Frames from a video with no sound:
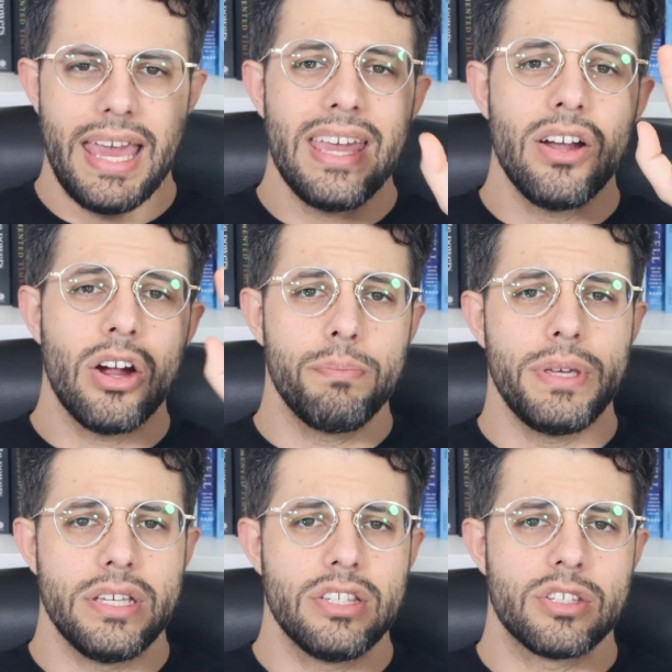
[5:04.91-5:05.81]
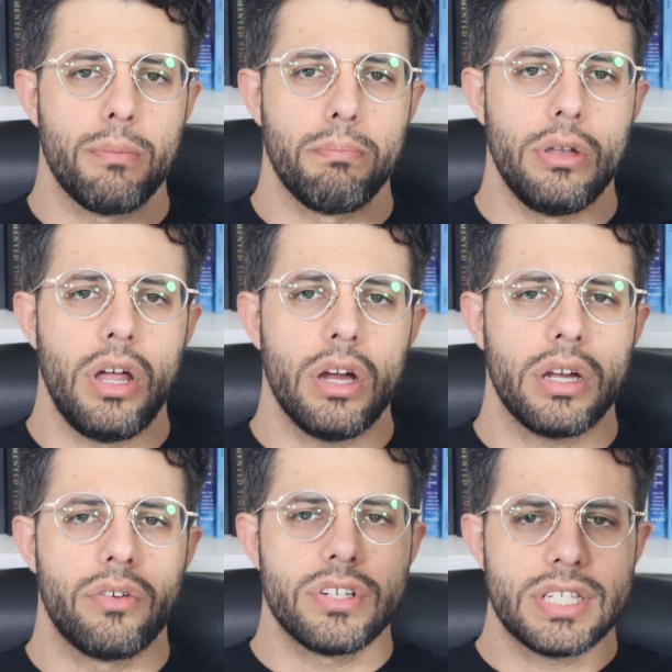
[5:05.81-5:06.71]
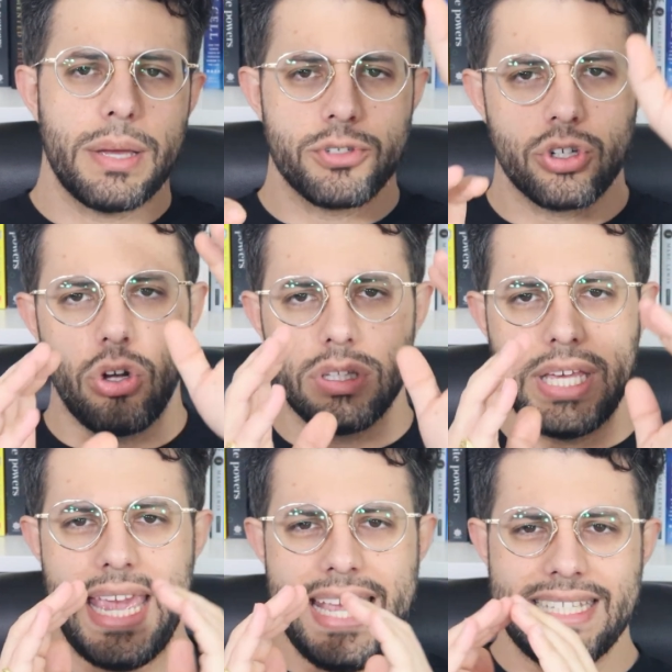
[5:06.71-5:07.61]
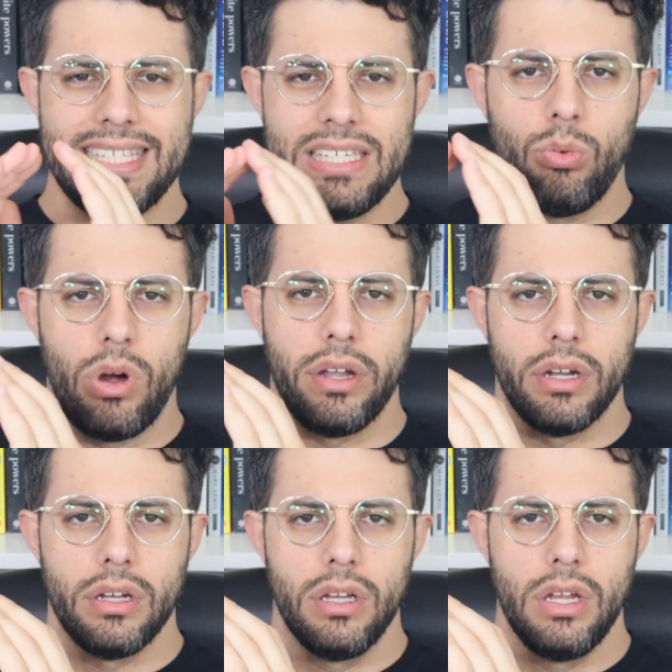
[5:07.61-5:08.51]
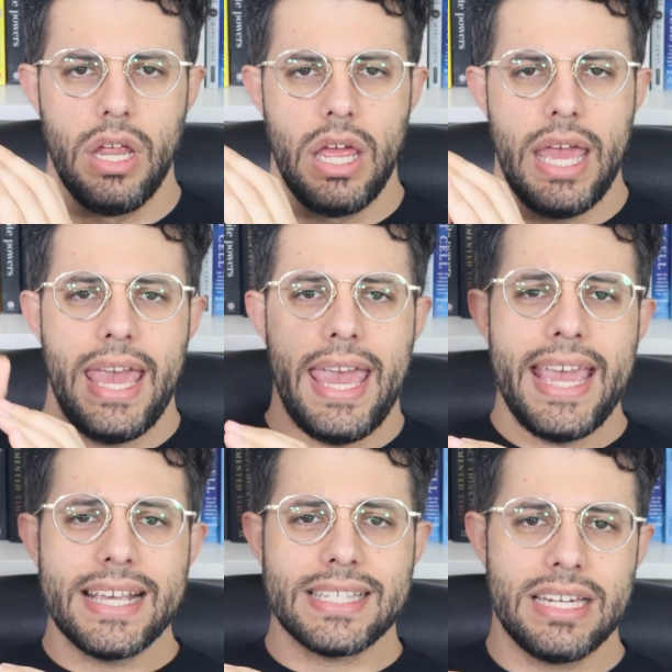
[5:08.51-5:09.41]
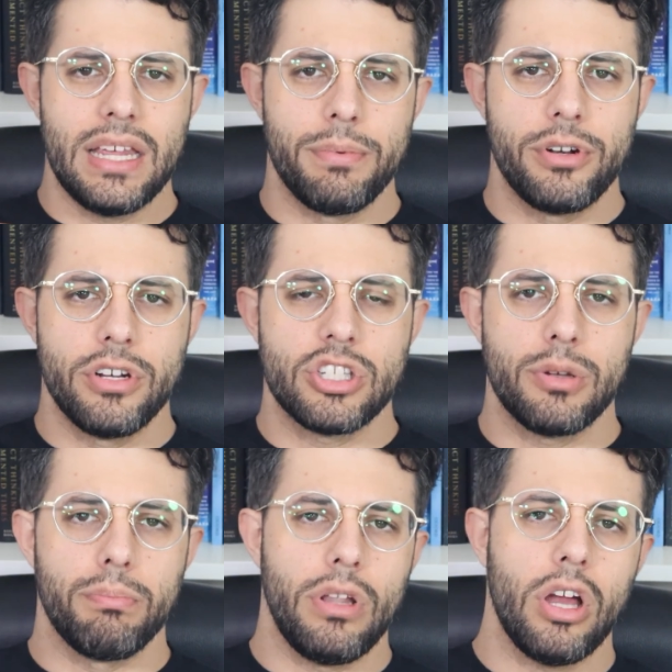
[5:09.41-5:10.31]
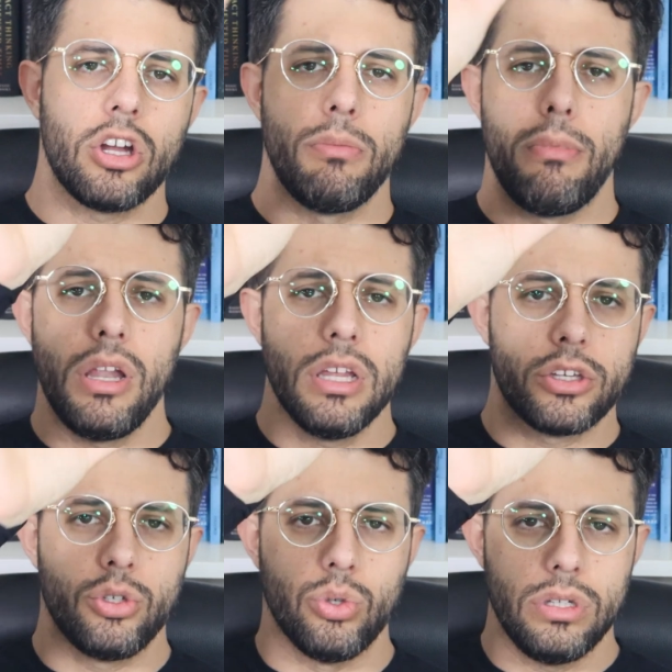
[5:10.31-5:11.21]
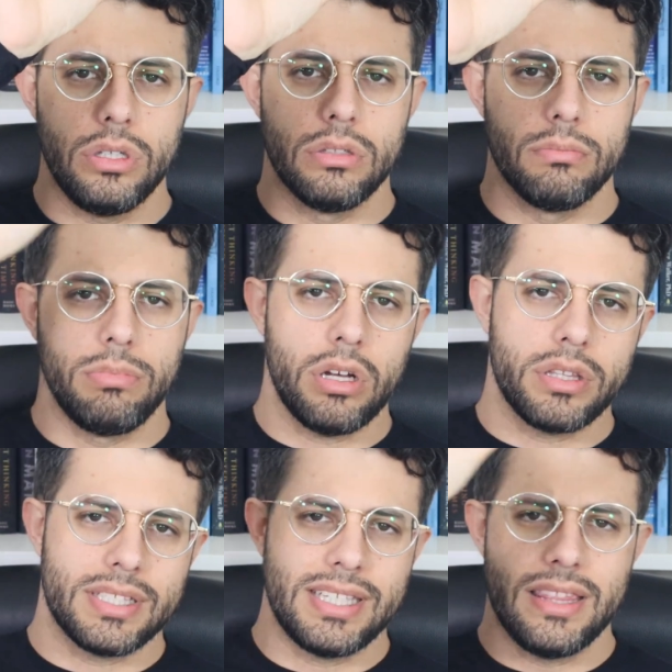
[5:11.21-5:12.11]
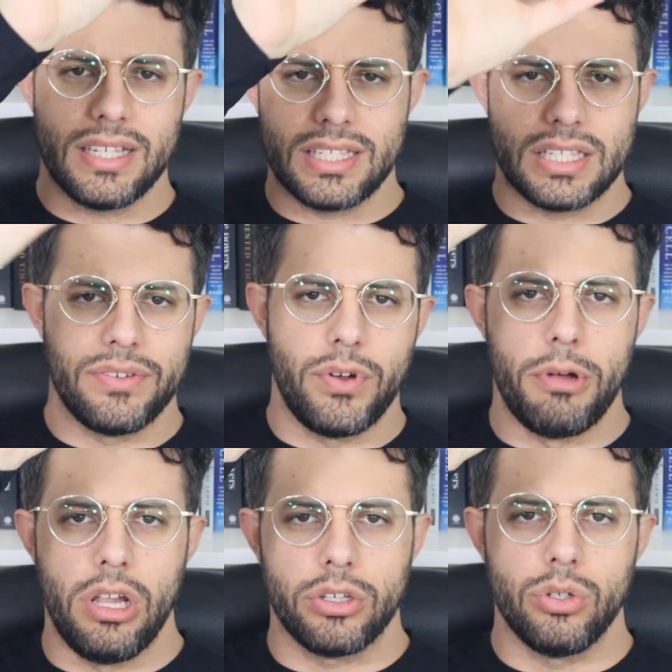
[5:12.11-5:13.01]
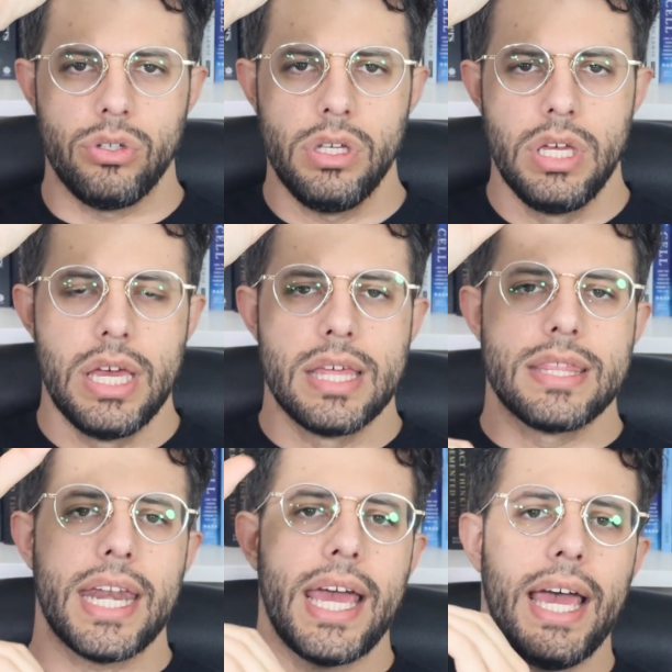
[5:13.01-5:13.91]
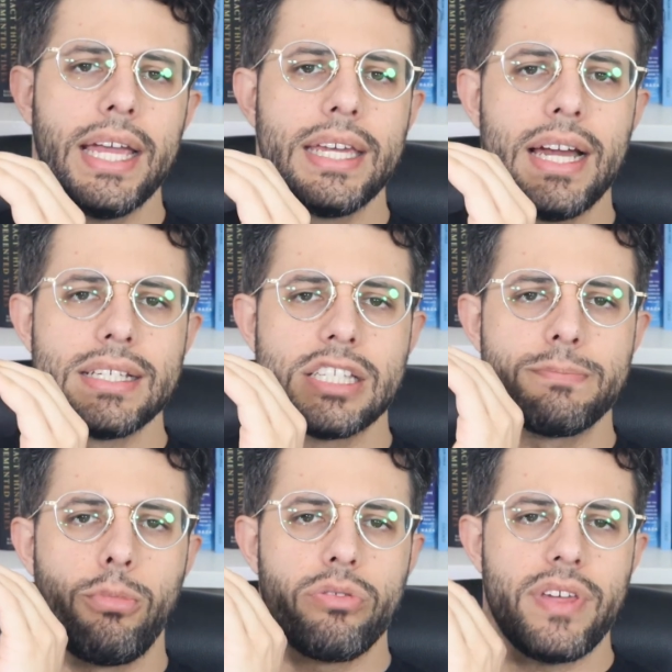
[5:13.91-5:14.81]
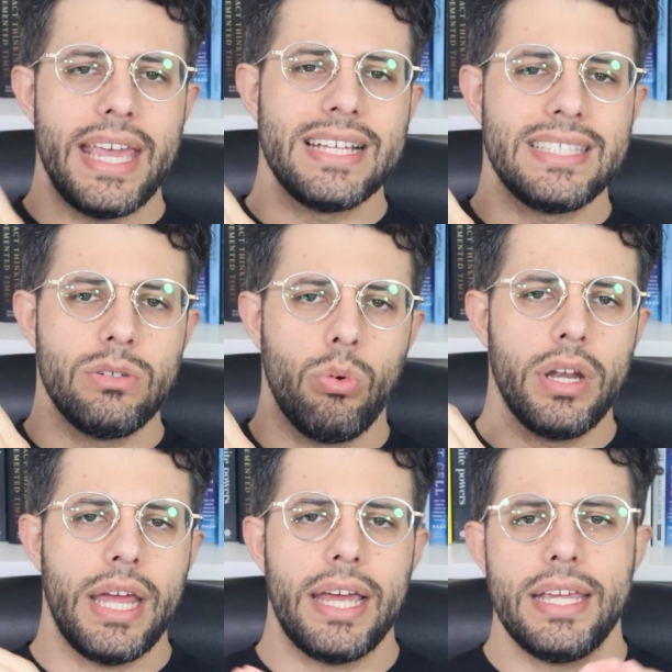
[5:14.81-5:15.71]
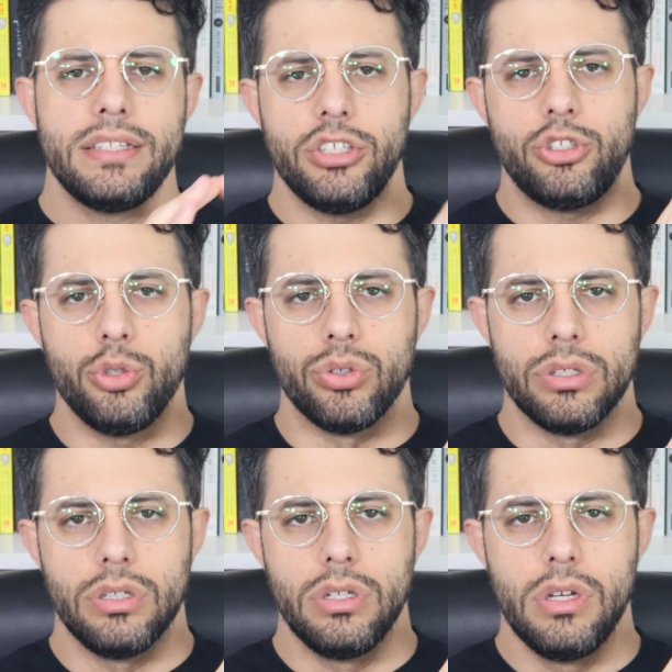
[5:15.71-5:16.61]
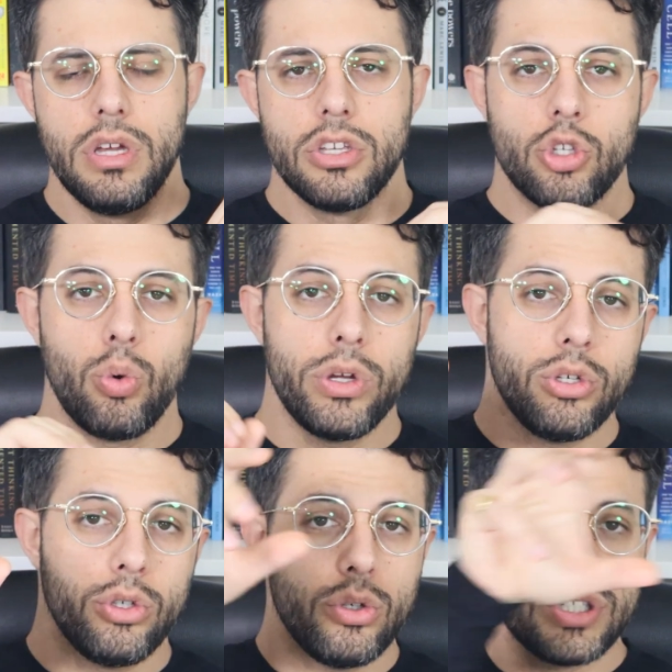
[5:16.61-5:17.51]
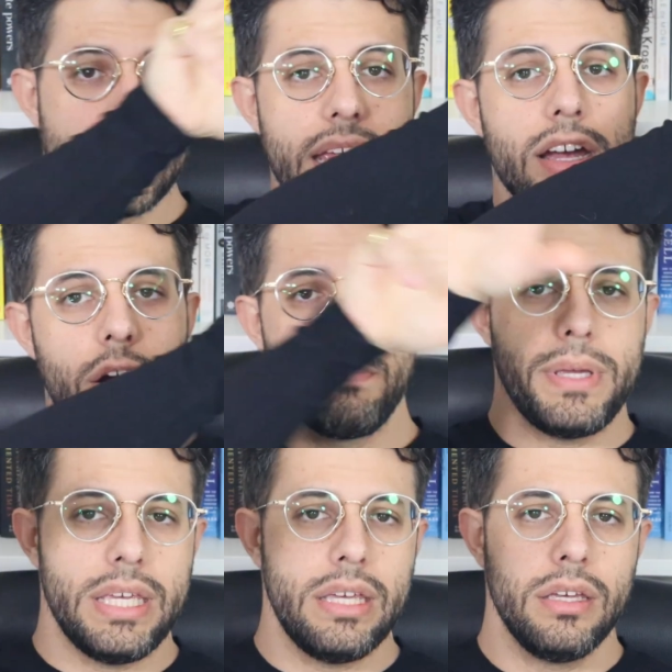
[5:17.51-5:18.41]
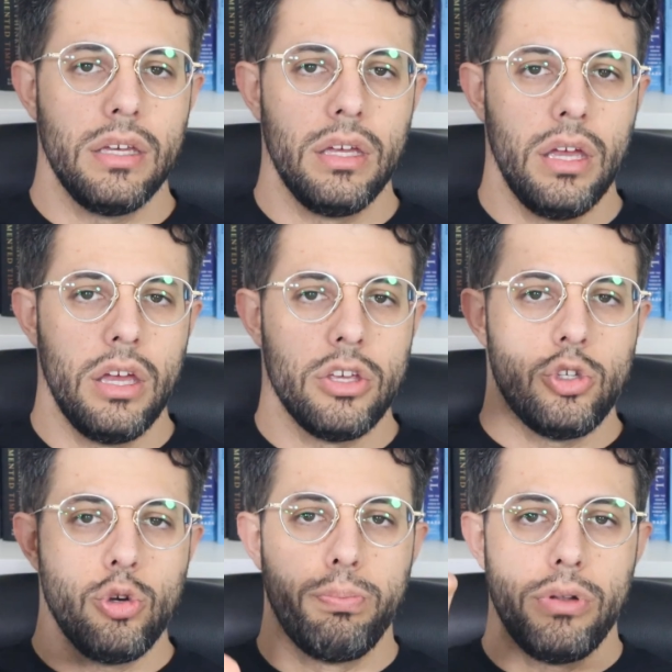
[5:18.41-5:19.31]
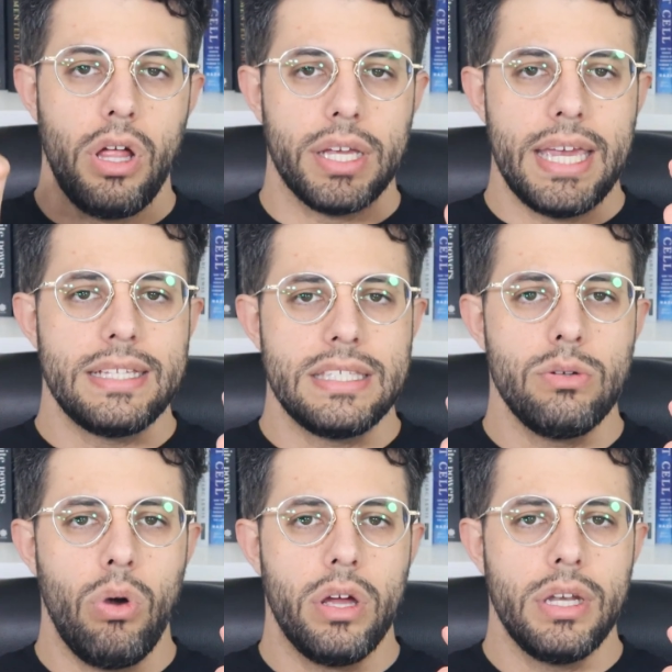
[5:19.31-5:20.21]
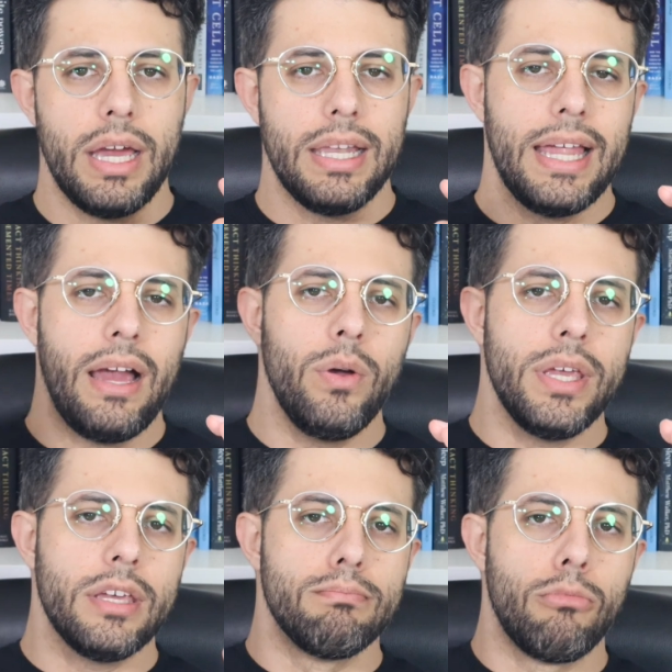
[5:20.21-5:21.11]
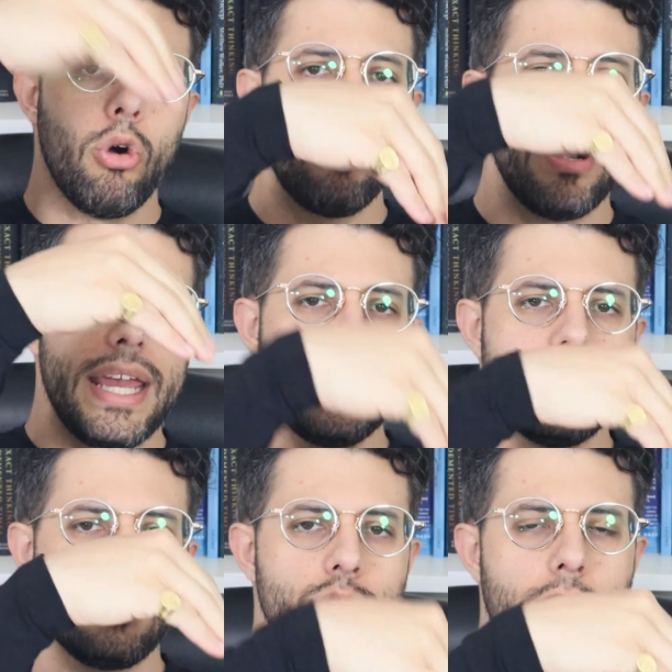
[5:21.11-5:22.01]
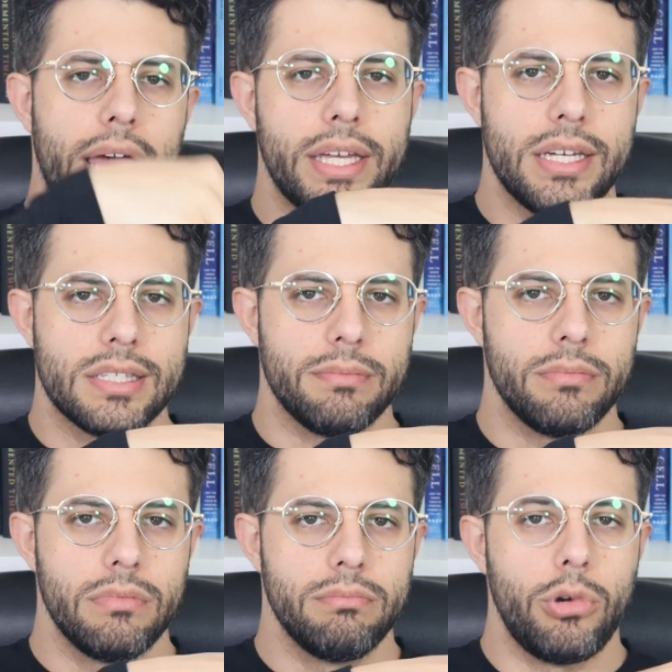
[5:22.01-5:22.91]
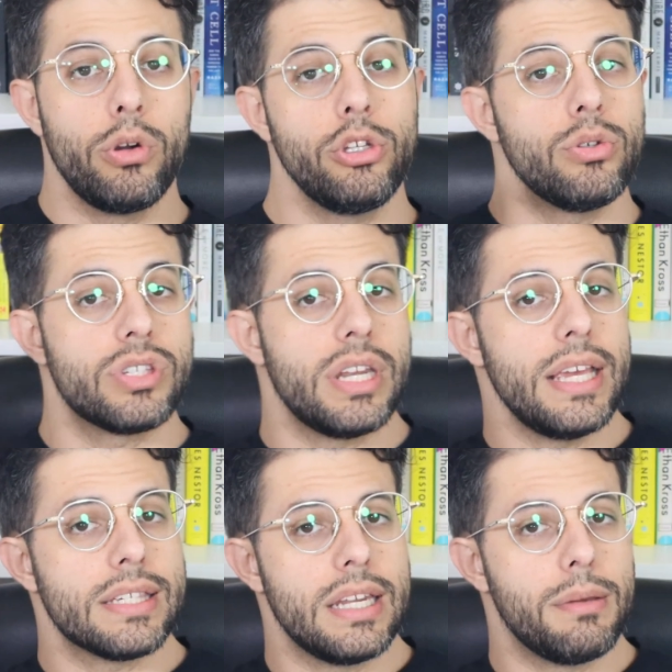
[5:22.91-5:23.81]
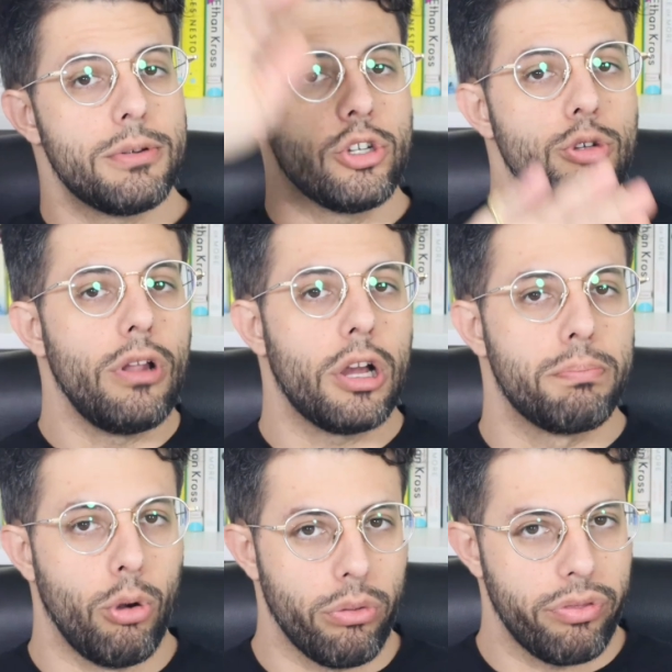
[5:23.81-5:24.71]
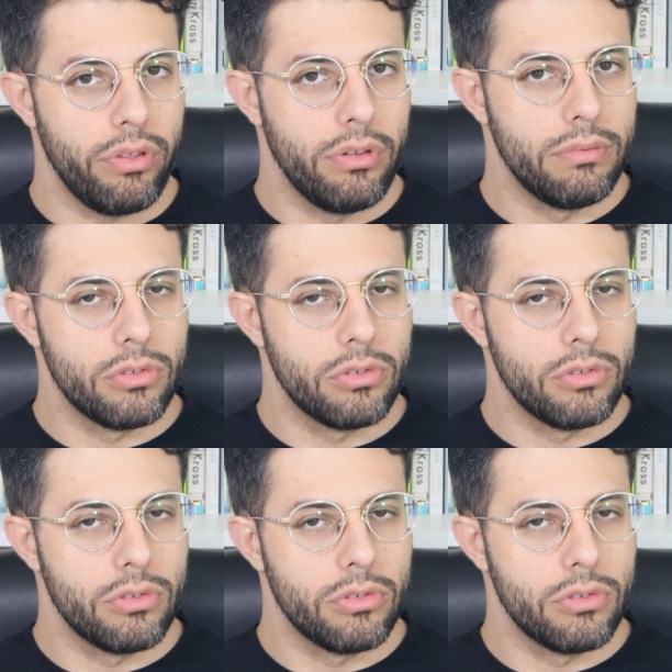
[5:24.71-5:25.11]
ARBs block a receptor called AT1. ACE inhibitors block a molecule, block the synthesis of a molecule that agonizes both AT1 and AT2. So when you use an ARB, you block AT1, allowing more AT2 agonism. But when you use an ACE inhibitor, you block both.